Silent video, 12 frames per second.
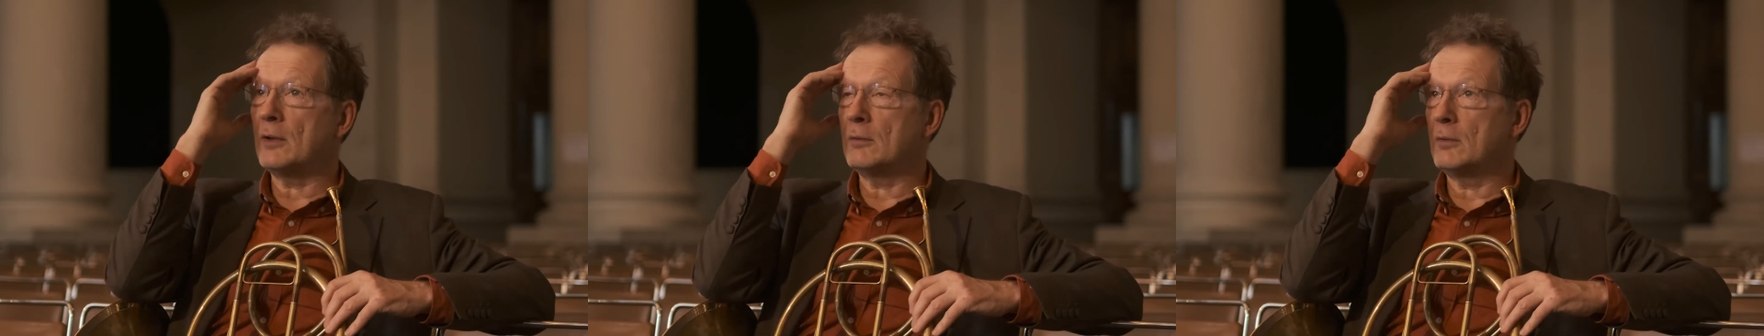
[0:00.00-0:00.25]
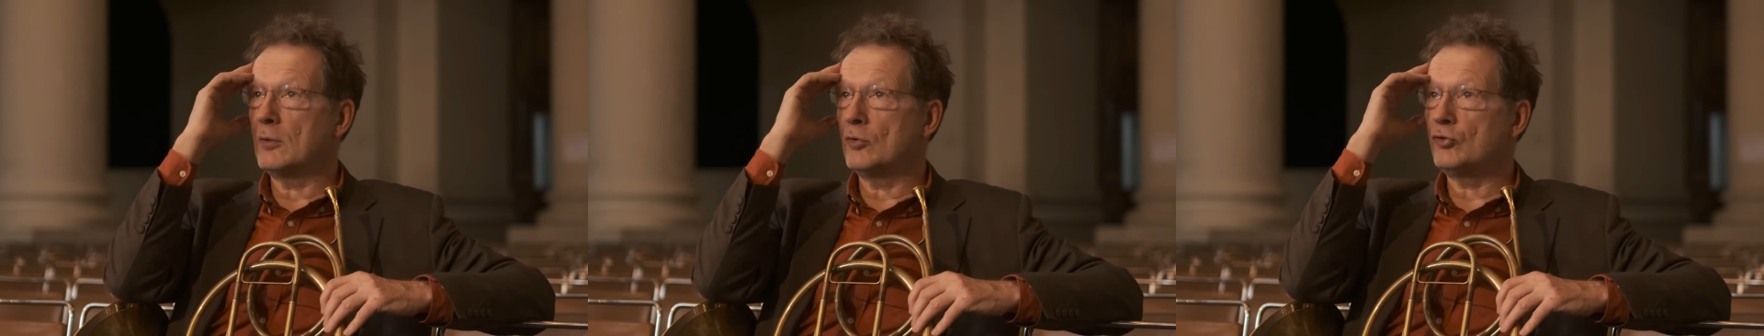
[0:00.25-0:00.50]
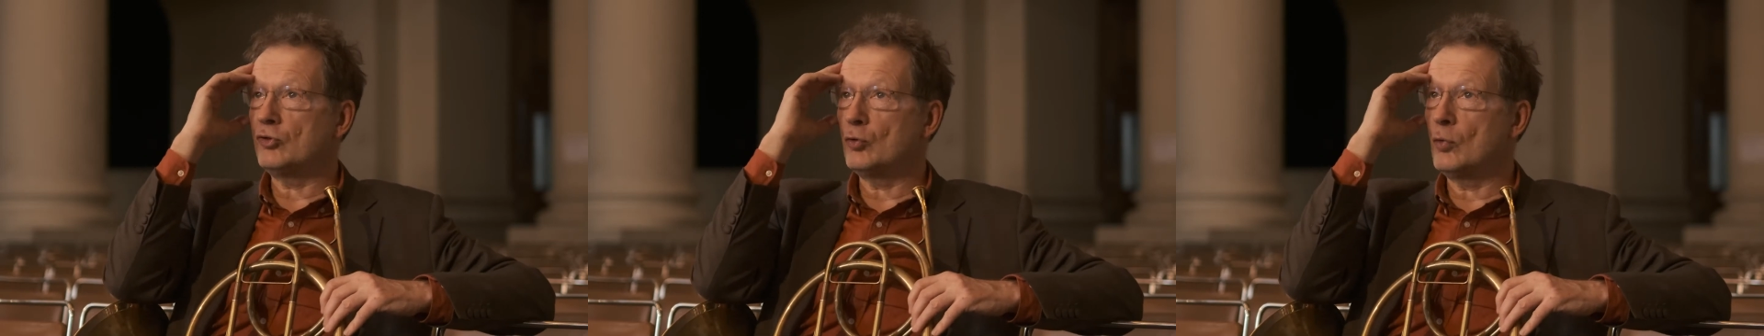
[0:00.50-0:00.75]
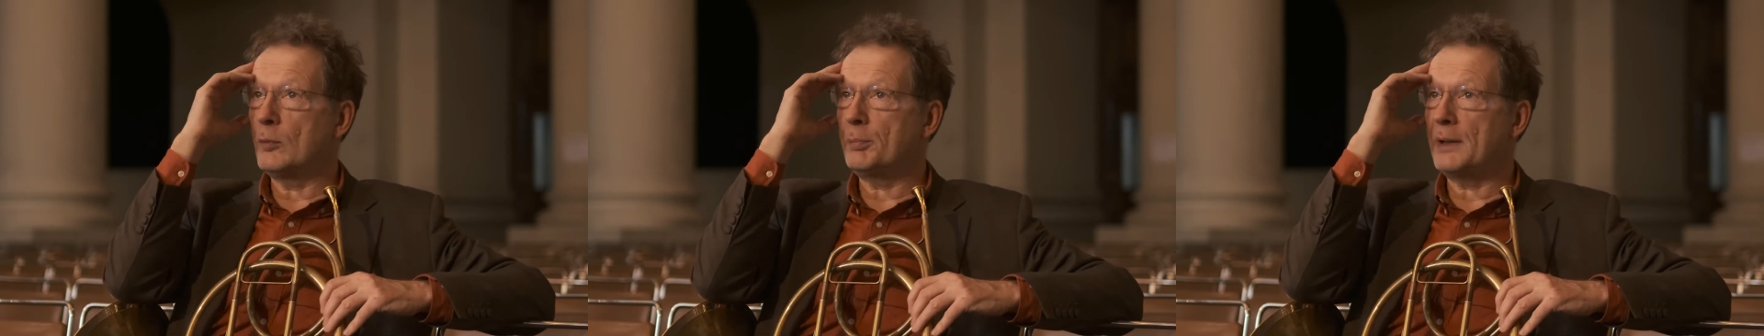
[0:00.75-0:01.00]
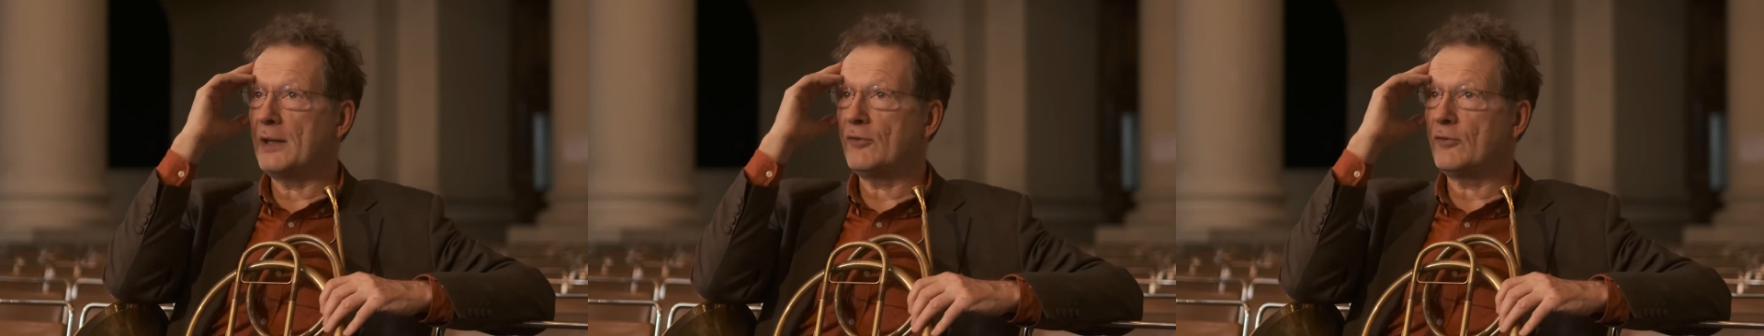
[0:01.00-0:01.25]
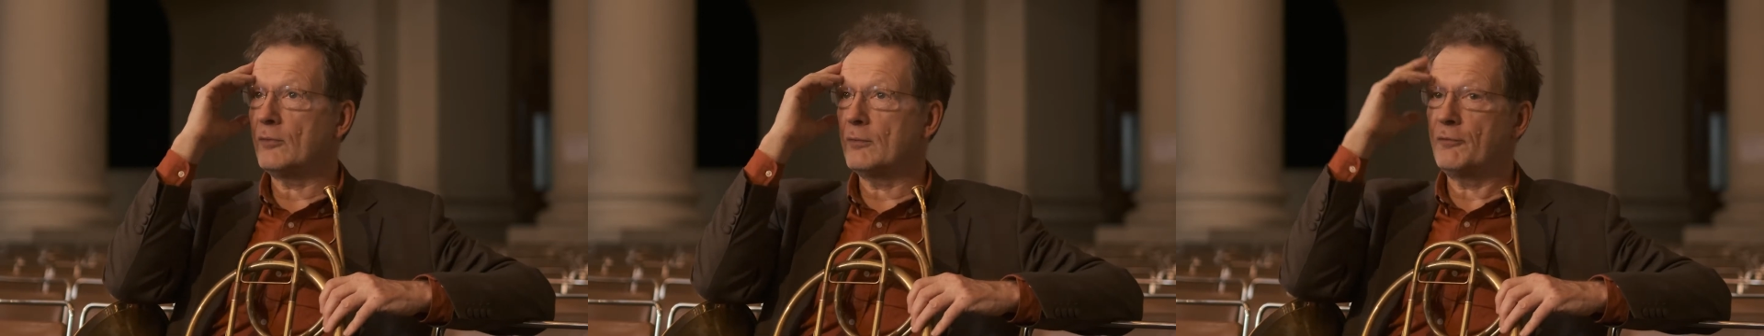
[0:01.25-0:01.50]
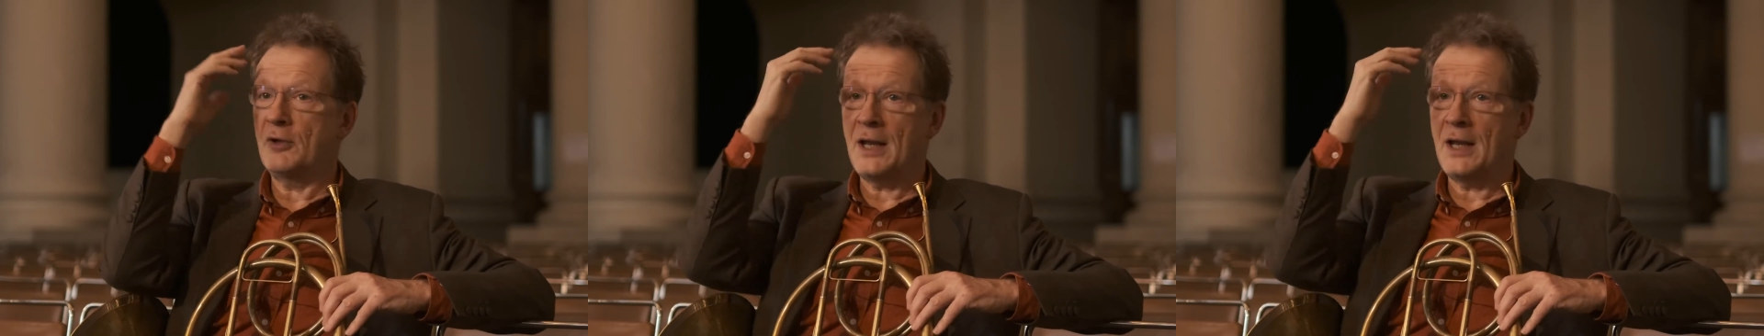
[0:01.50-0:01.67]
a short piece for